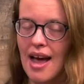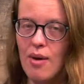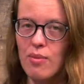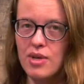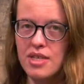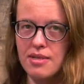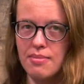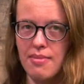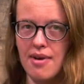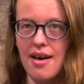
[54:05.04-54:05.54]
That
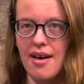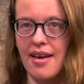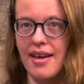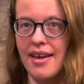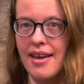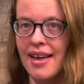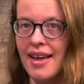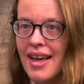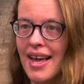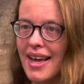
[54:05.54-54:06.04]
was
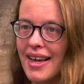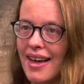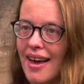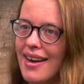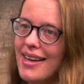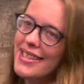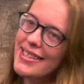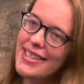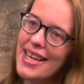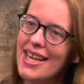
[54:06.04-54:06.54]
my
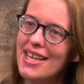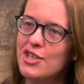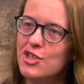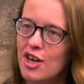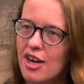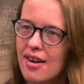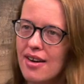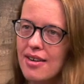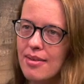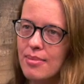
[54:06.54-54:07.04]
kind of day
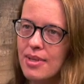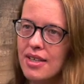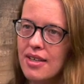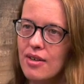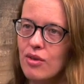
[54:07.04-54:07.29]
job